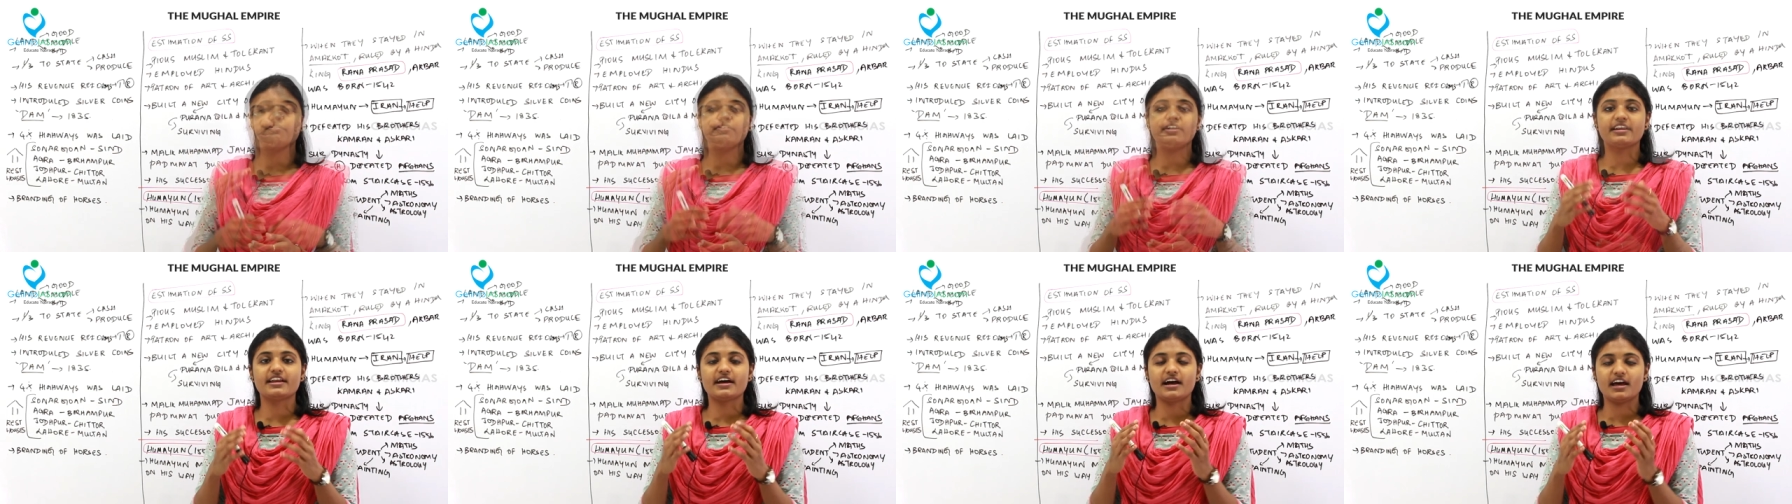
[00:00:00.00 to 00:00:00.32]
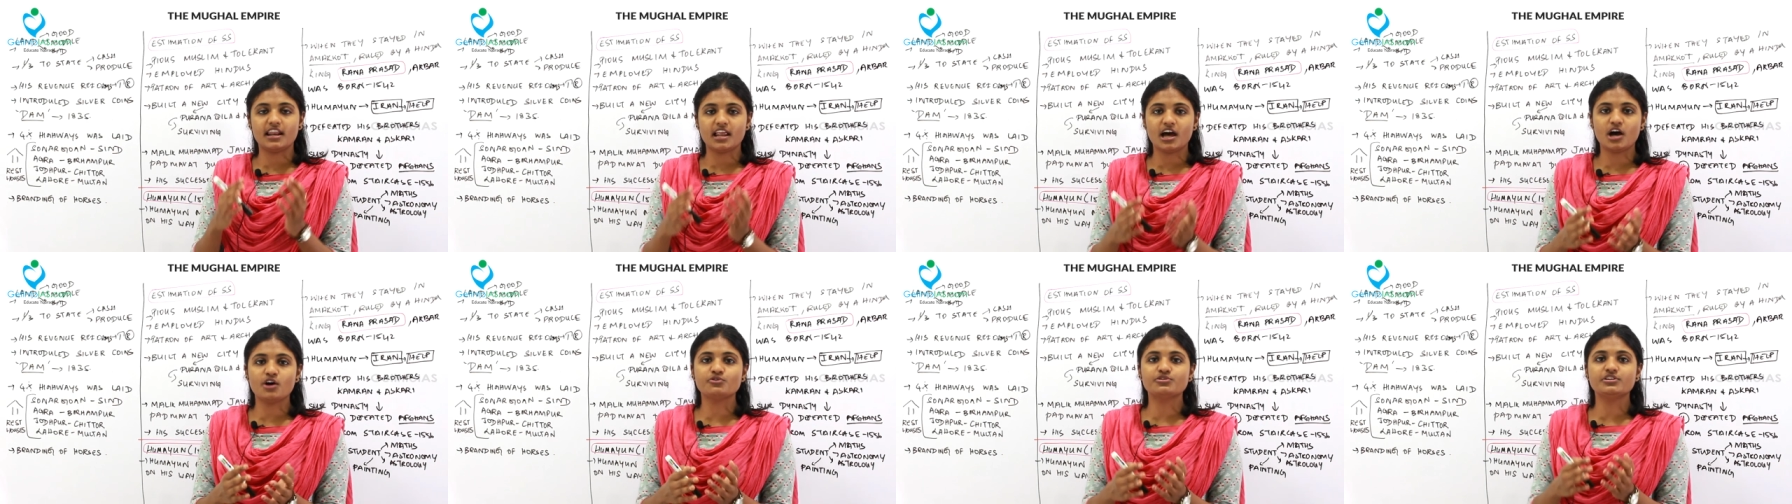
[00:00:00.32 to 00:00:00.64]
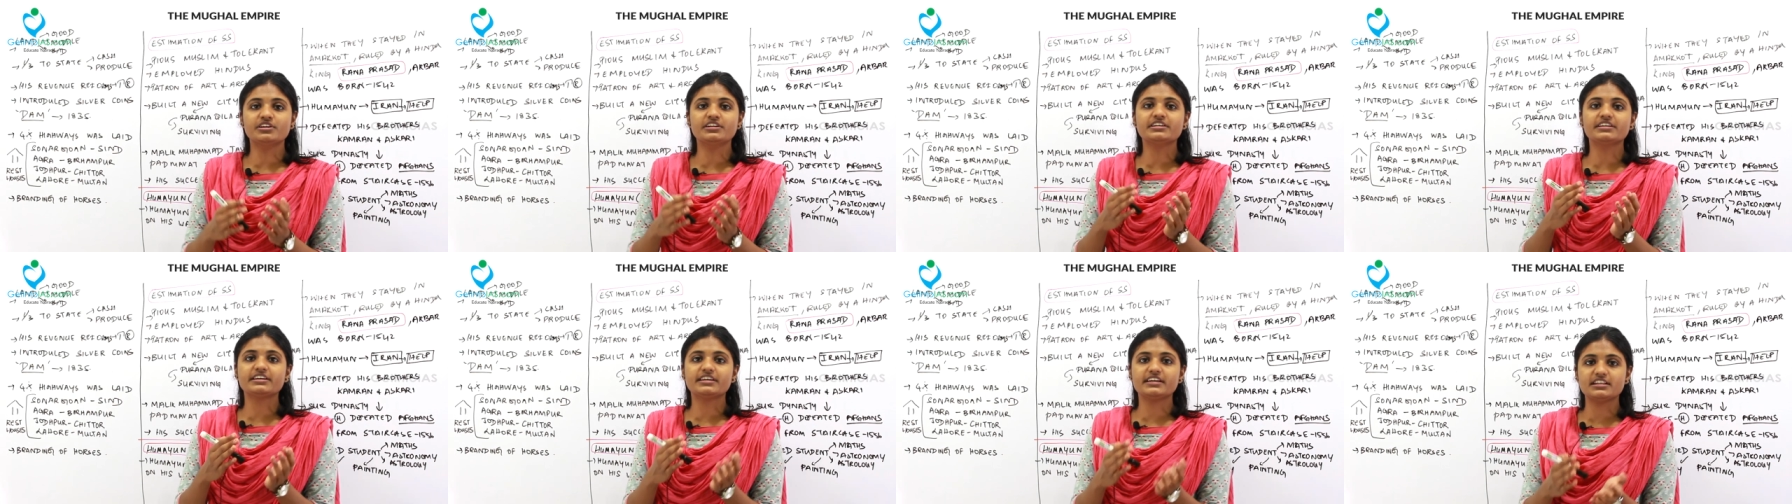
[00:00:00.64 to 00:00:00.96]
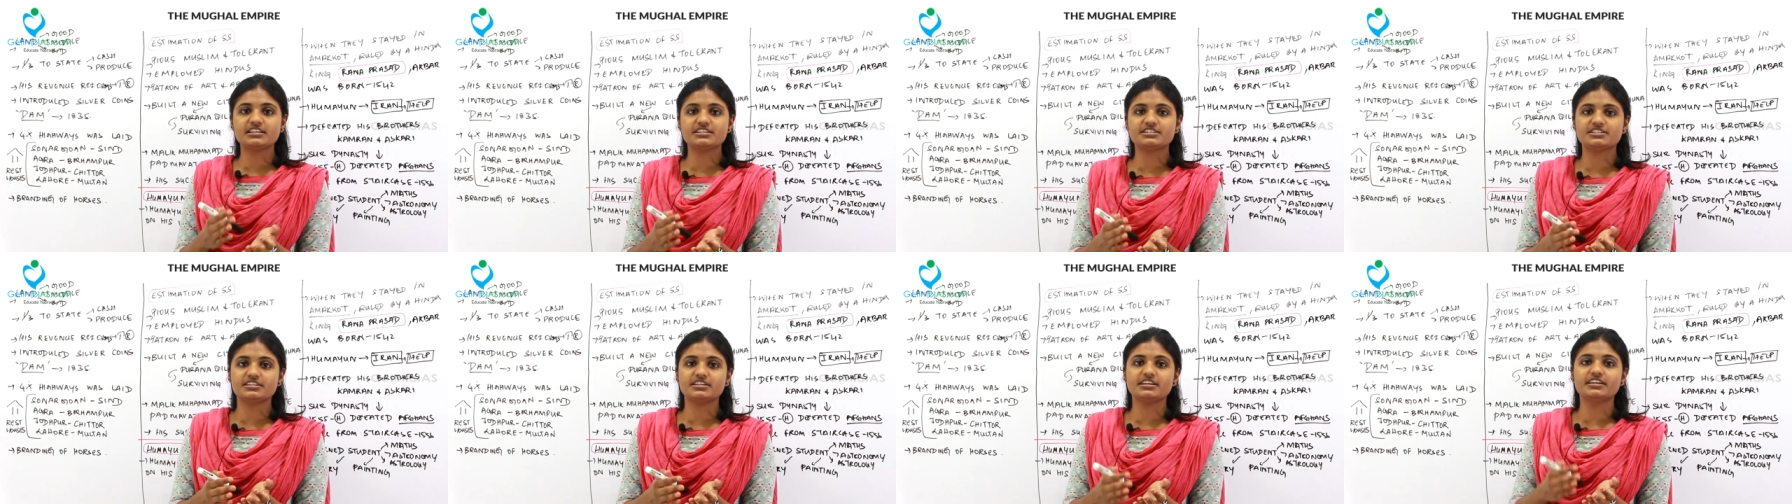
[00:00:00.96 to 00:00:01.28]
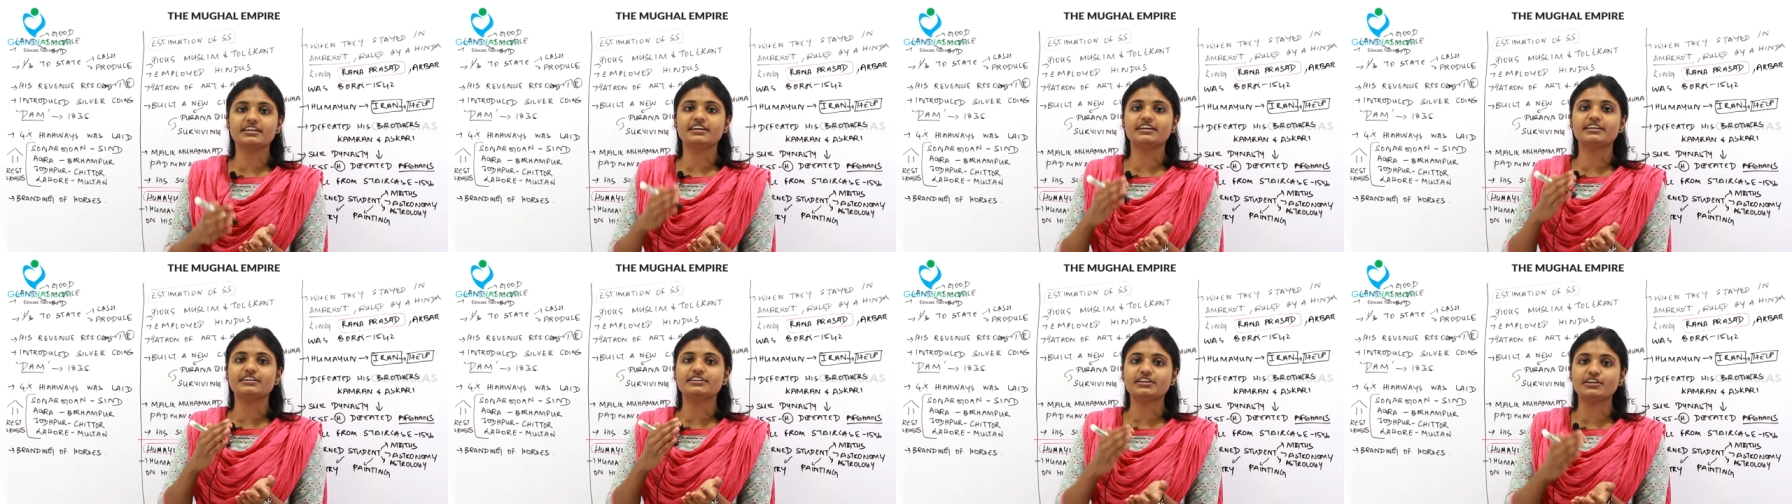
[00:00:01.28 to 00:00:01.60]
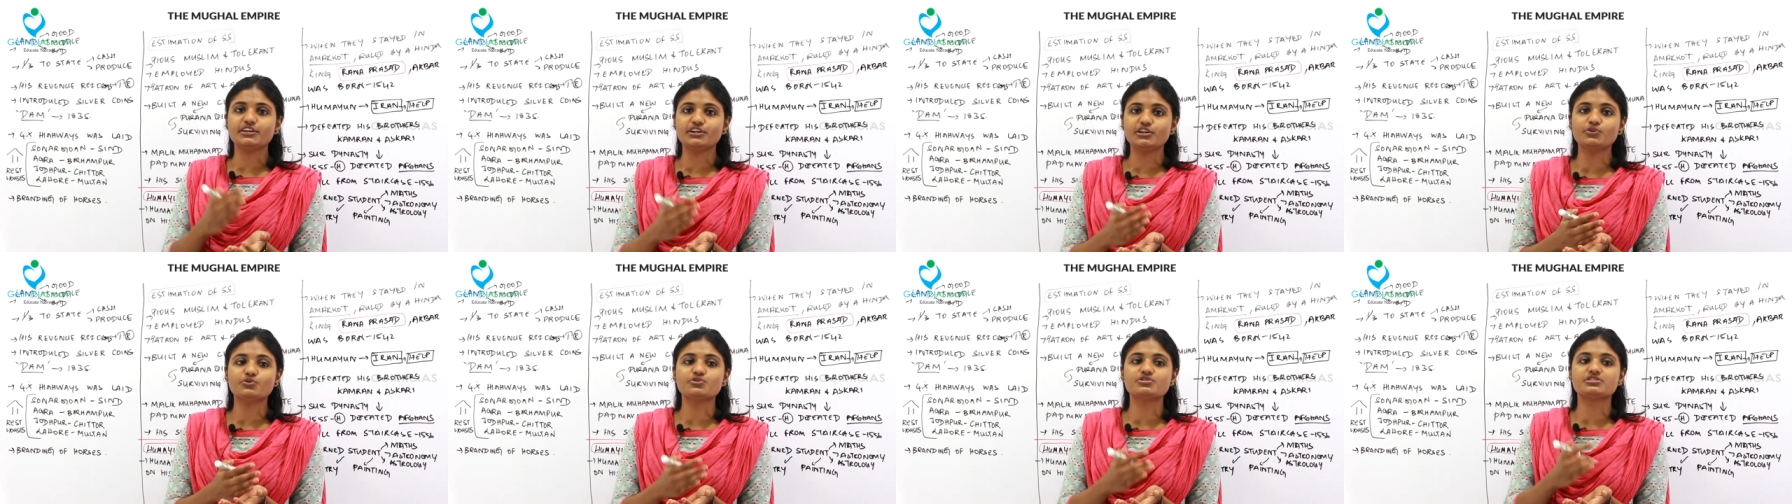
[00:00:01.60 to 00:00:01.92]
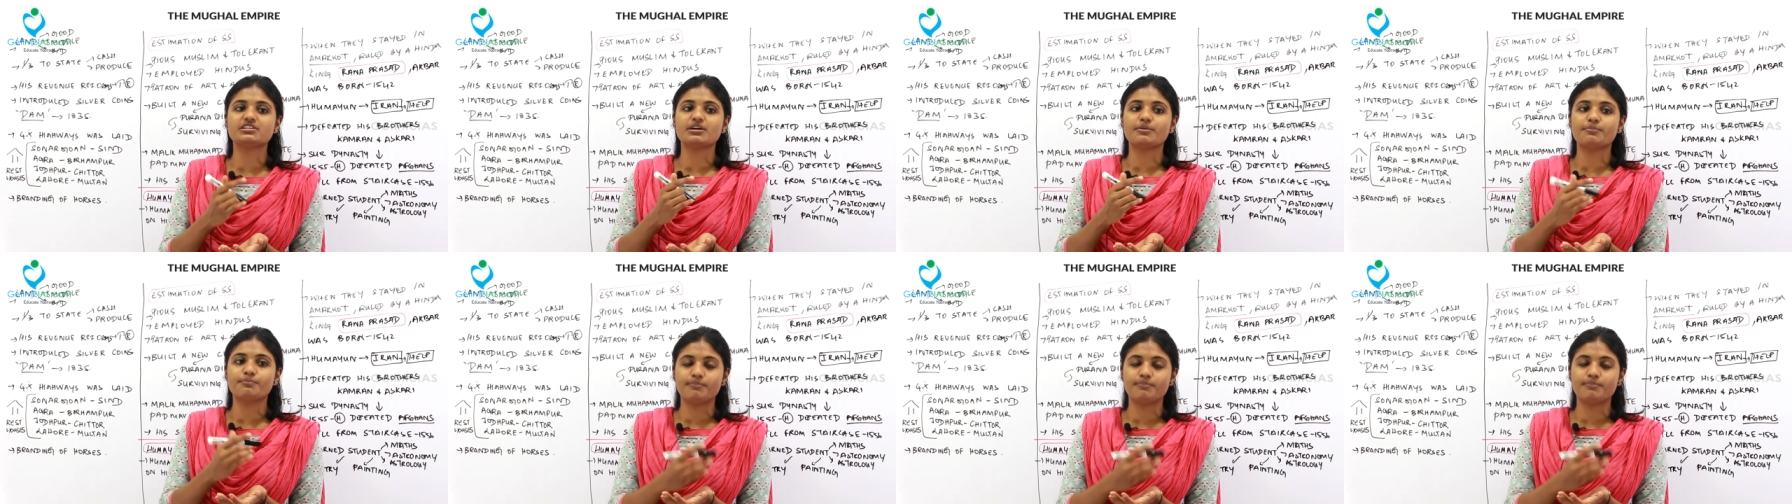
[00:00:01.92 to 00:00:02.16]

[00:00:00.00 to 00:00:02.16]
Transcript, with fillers: where Alauddin Khilji introduced the